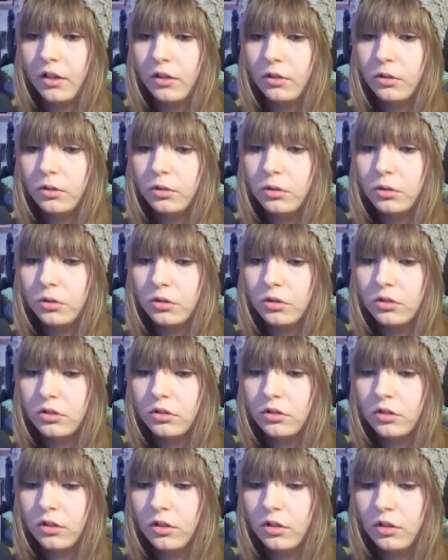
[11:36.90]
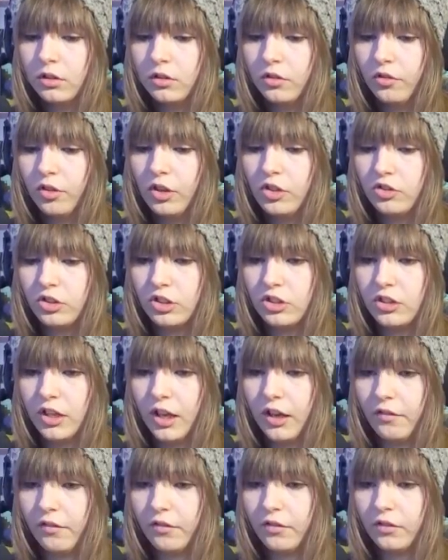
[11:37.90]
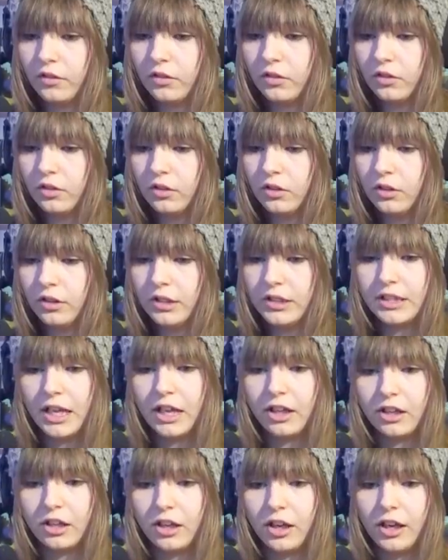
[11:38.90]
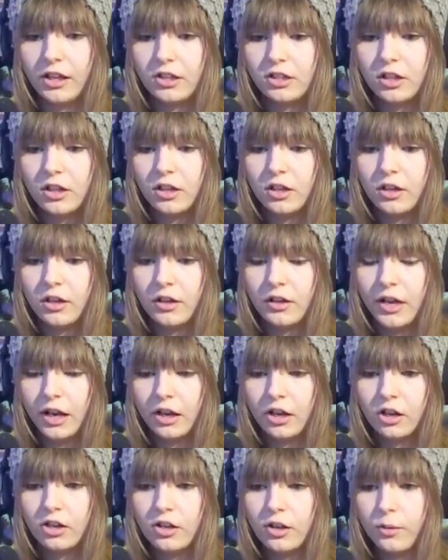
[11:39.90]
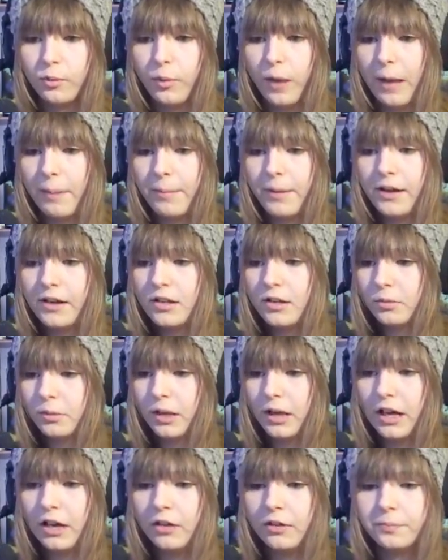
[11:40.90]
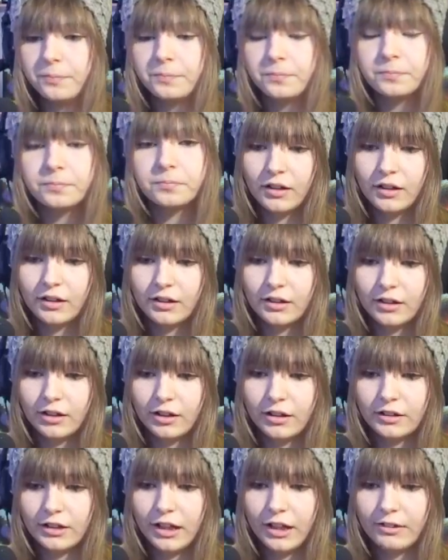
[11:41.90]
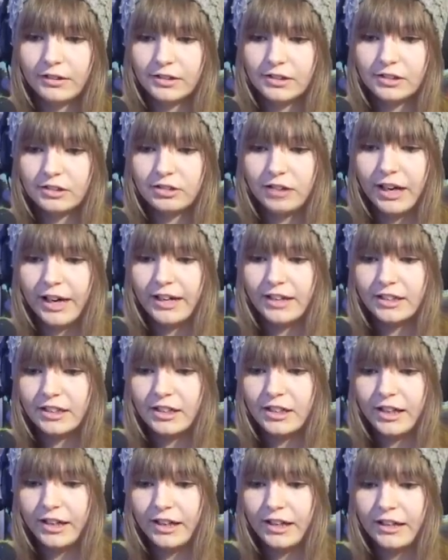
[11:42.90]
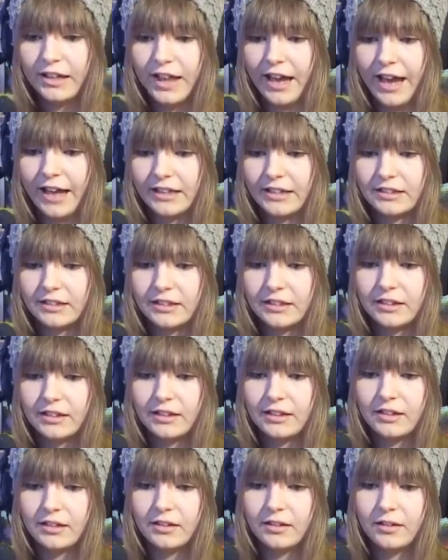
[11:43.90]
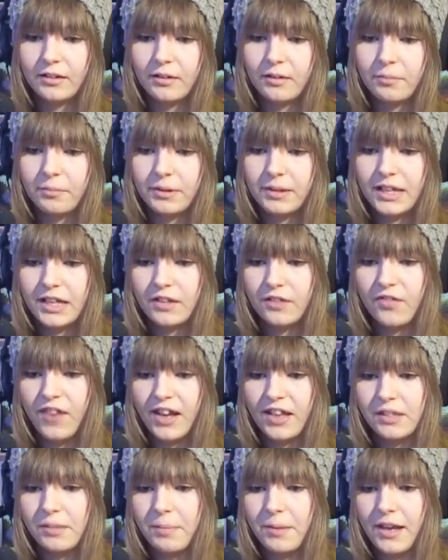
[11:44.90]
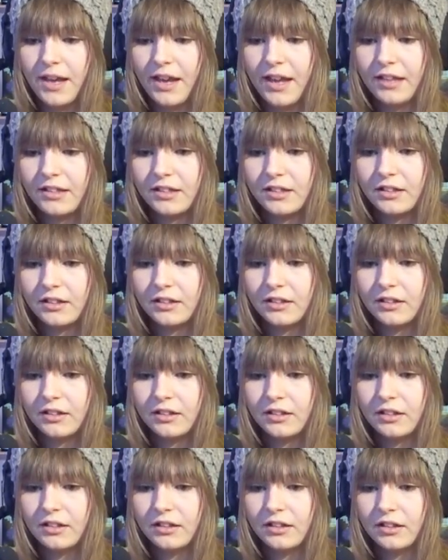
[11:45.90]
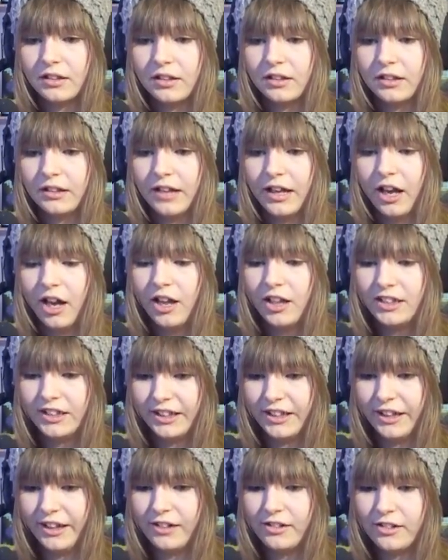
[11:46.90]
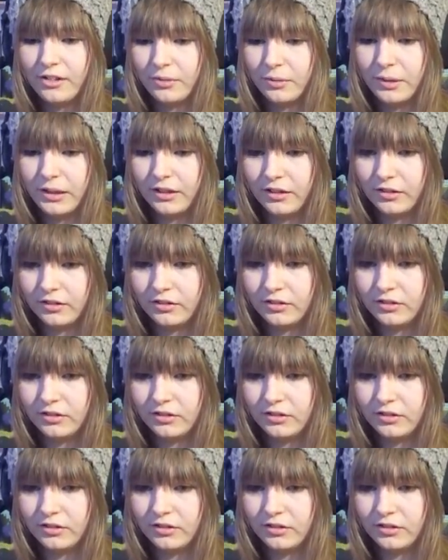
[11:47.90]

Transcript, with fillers: Ooh. Bunch of stuff. Is that good? I got a new weapon as well. God, I was trying to look at that. But these things appeared. They're hard to kill as well.